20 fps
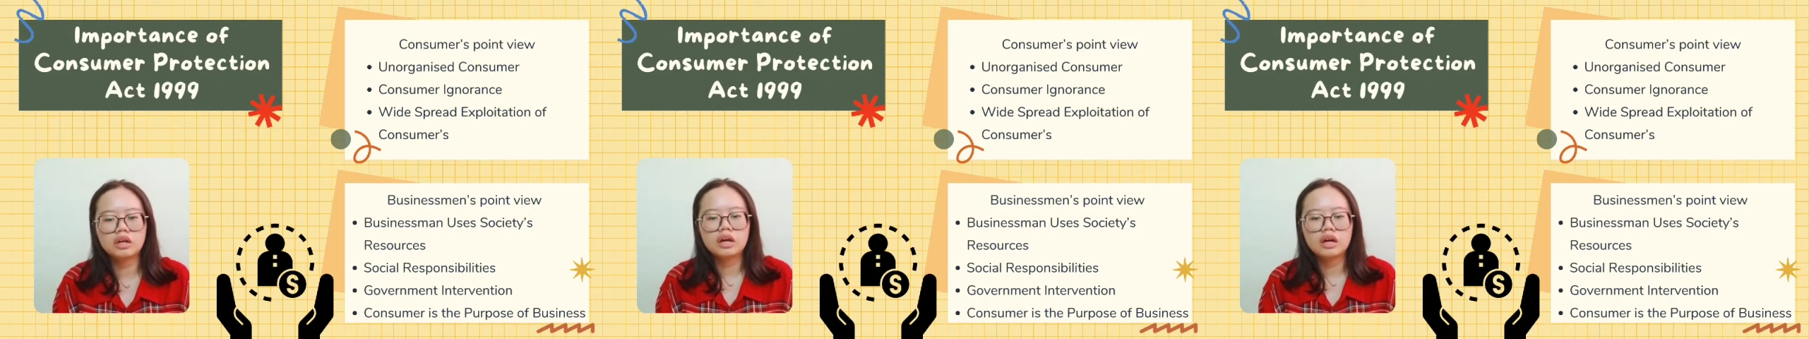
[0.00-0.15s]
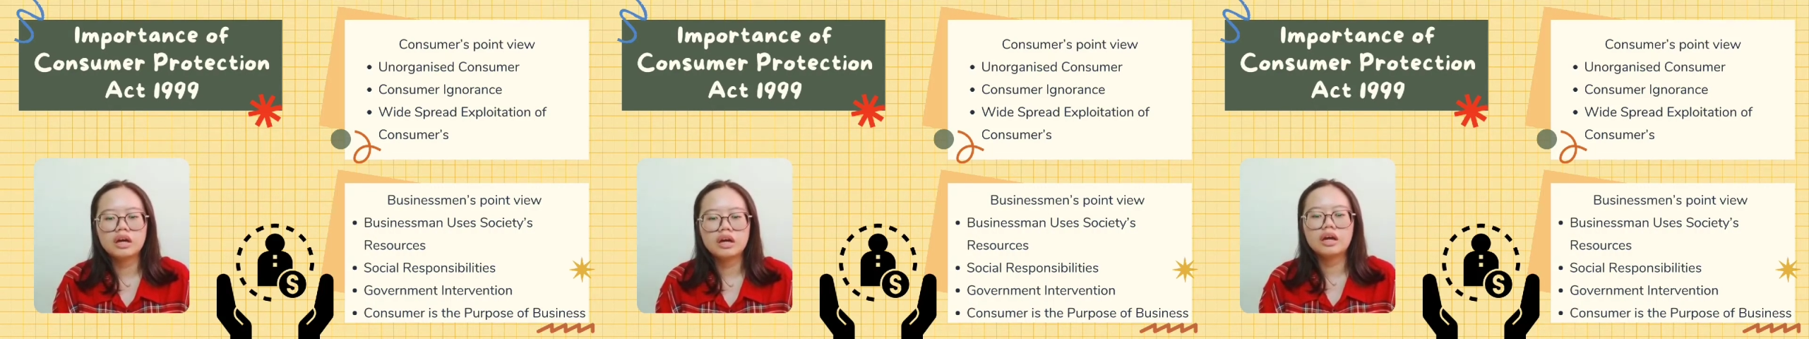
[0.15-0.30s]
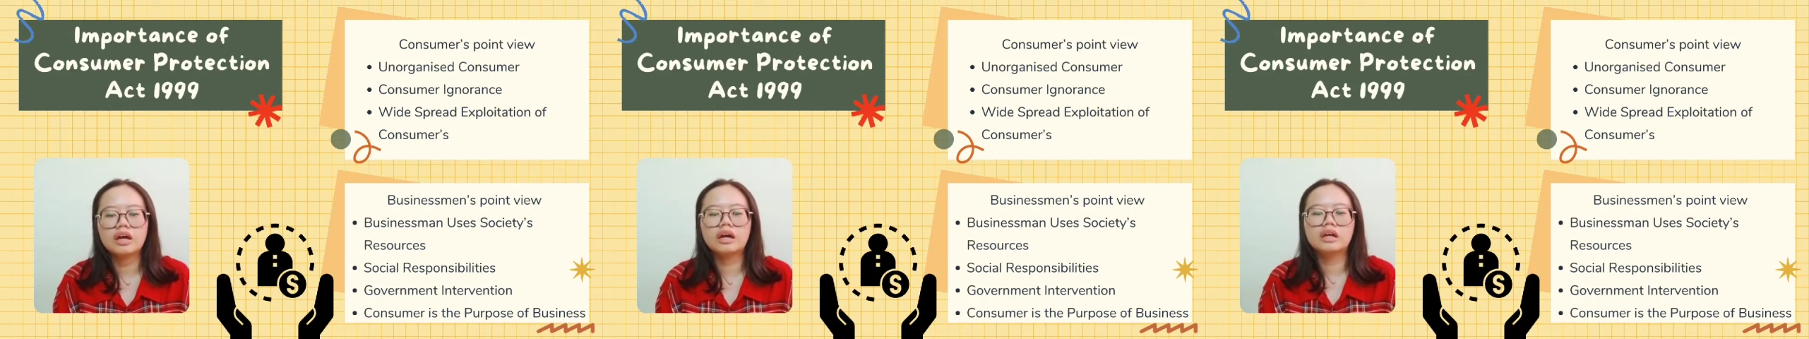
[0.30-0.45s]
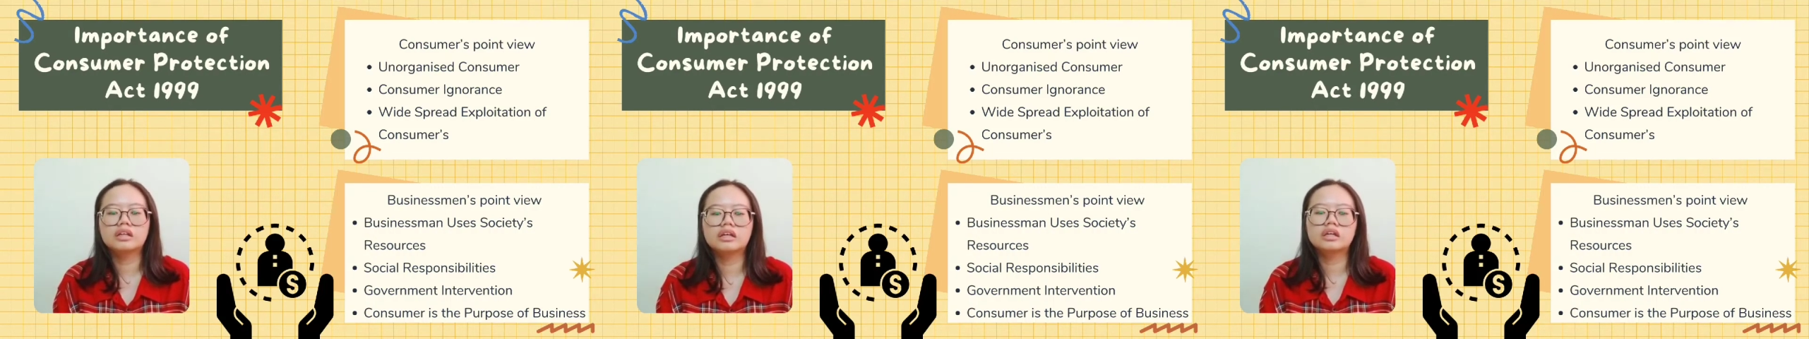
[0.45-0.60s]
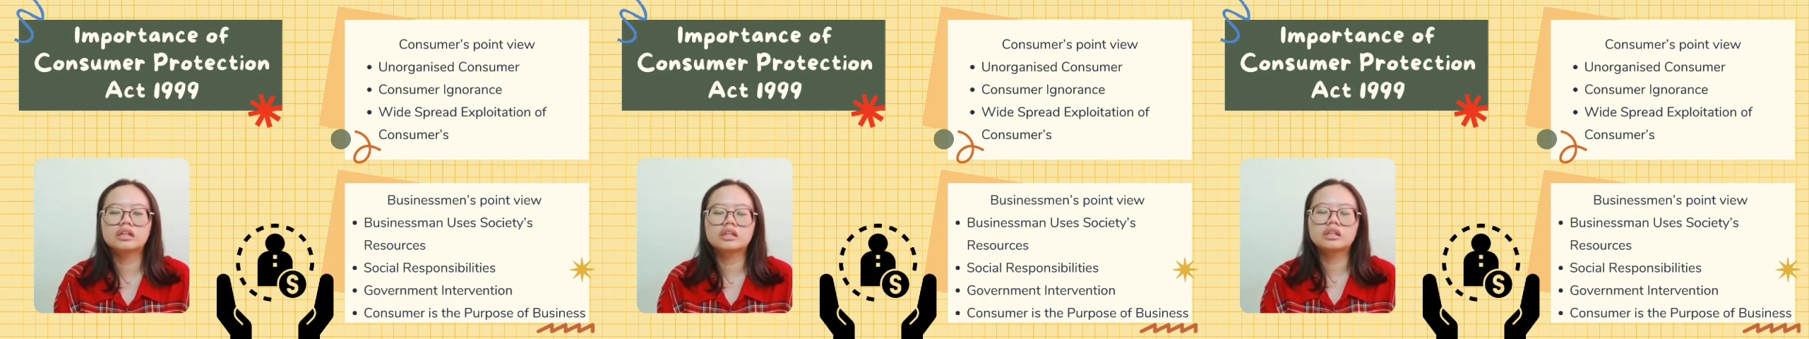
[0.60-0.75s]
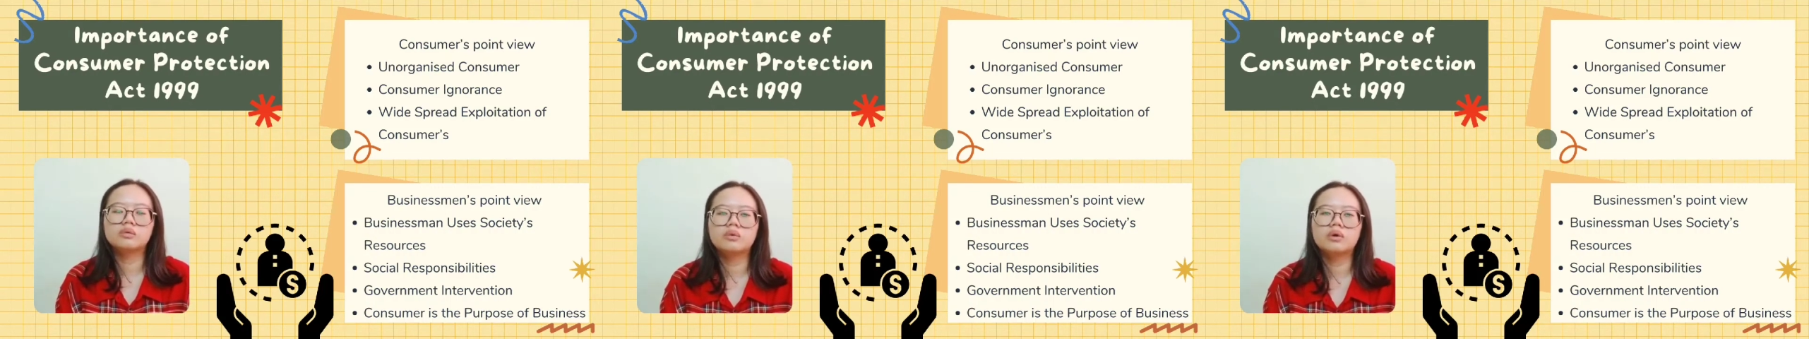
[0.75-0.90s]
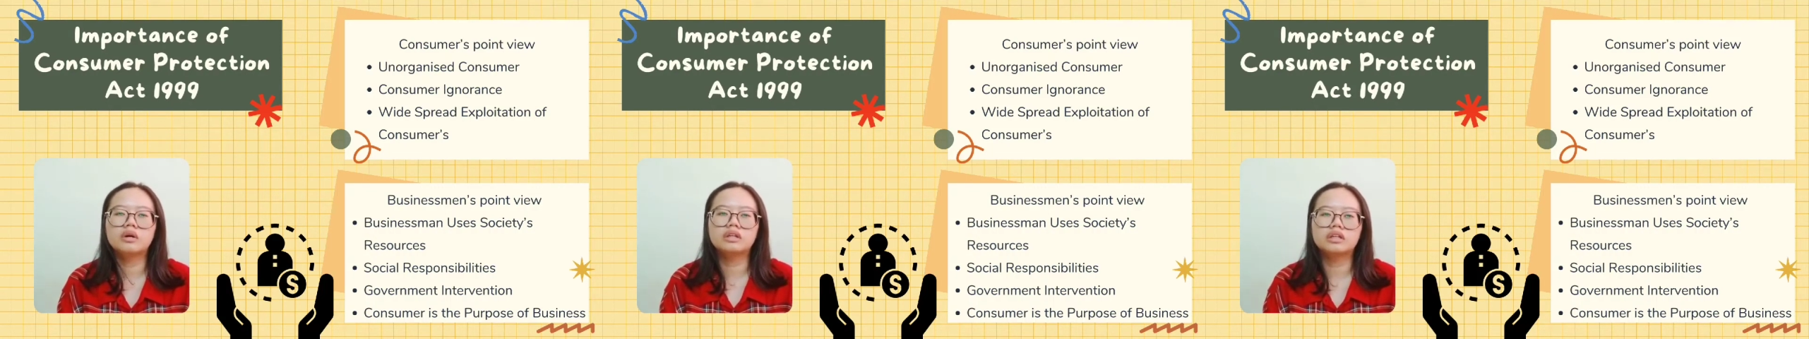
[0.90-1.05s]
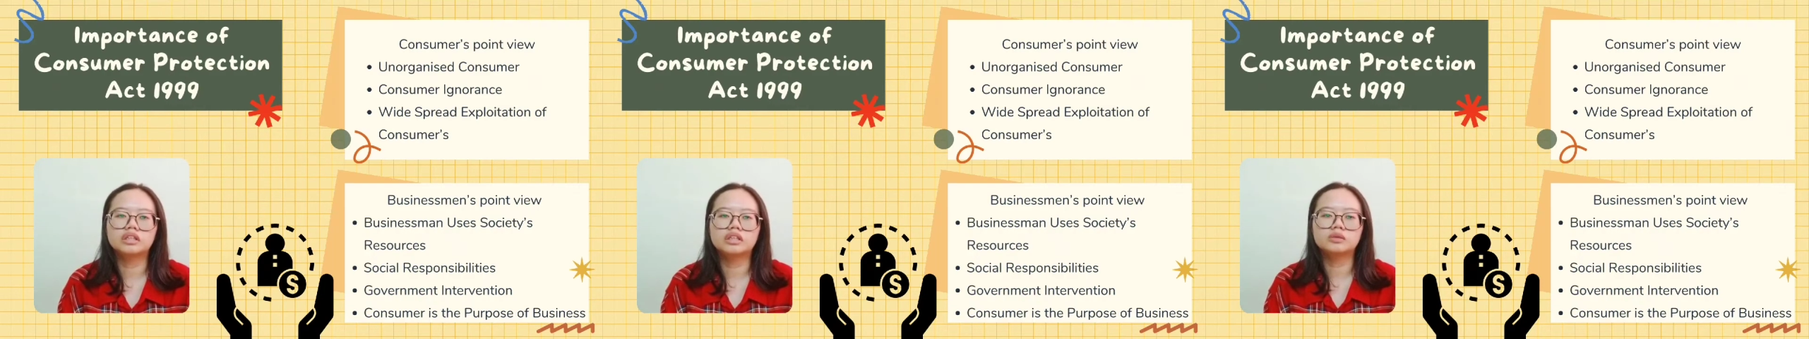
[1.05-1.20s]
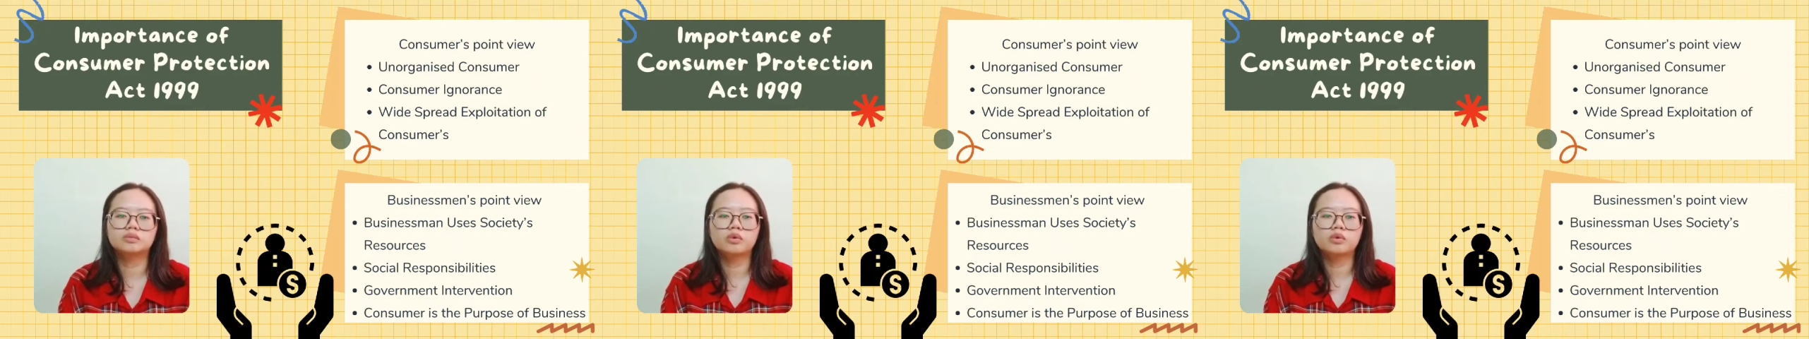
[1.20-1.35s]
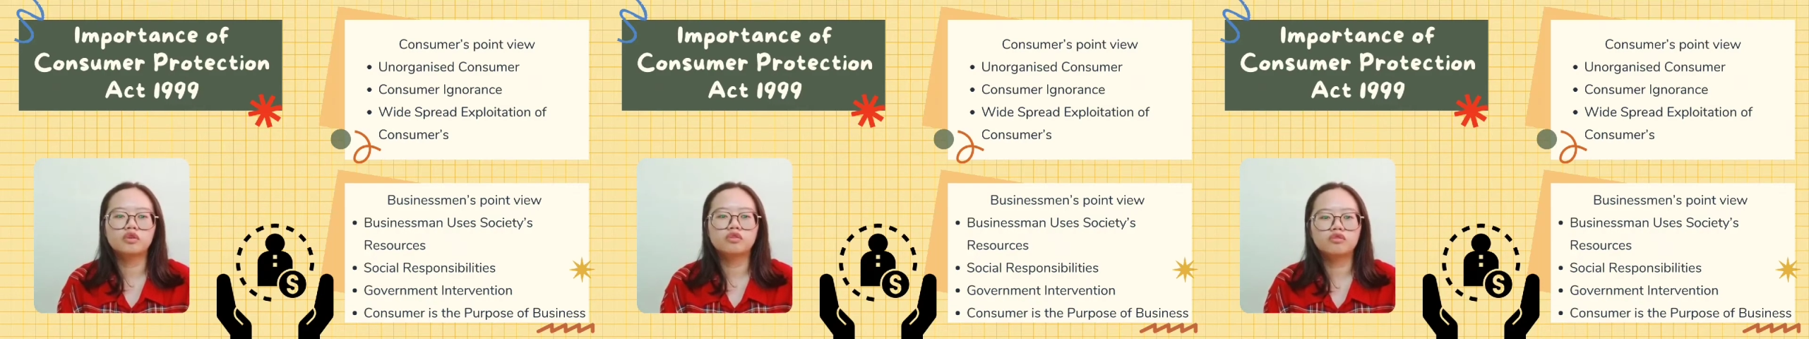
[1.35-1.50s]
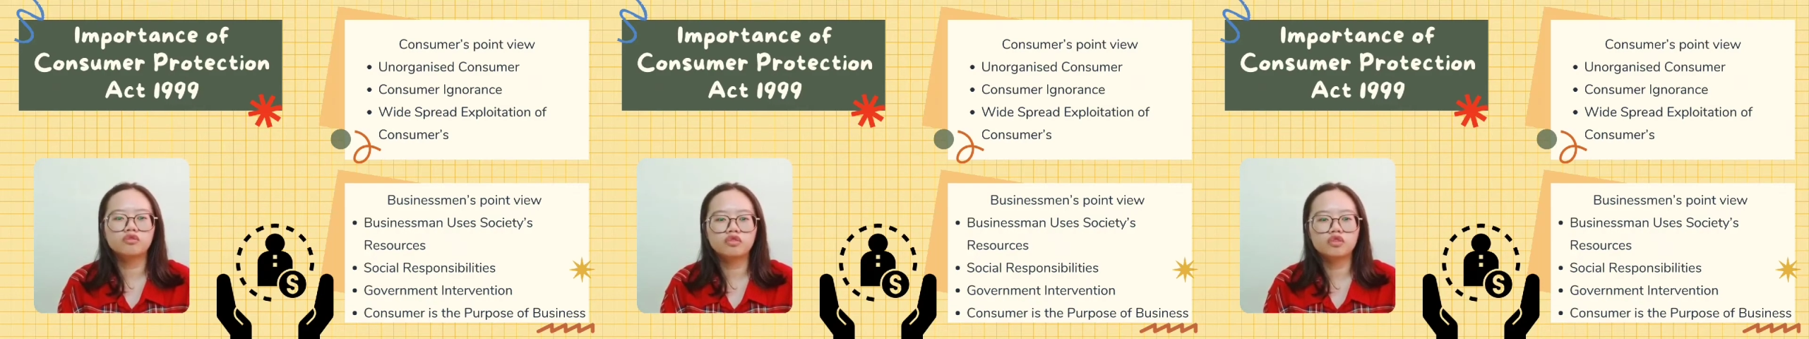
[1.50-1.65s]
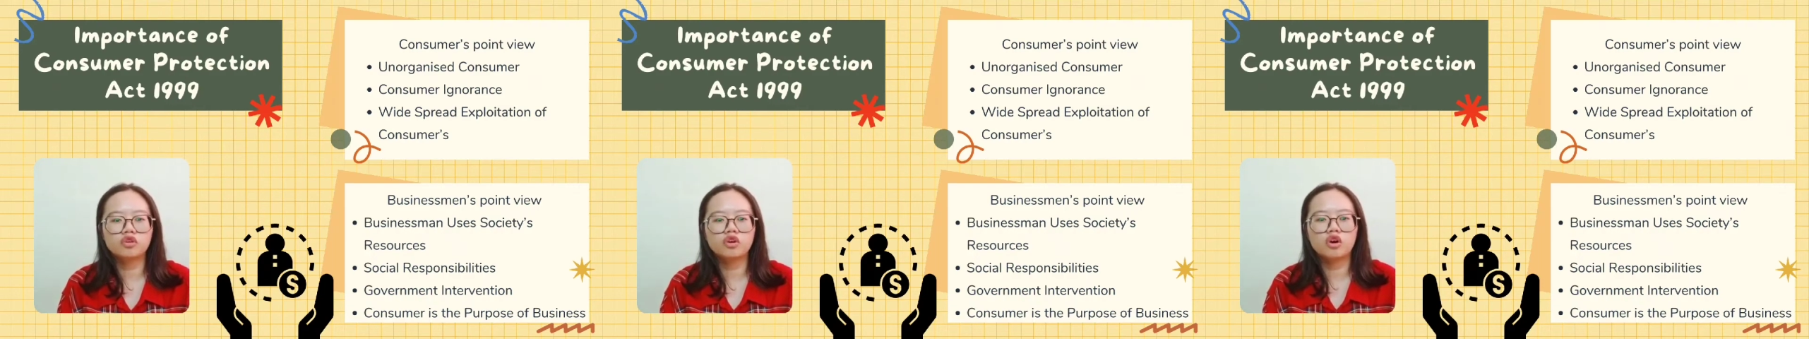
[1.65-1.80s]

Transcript: and another one is point of view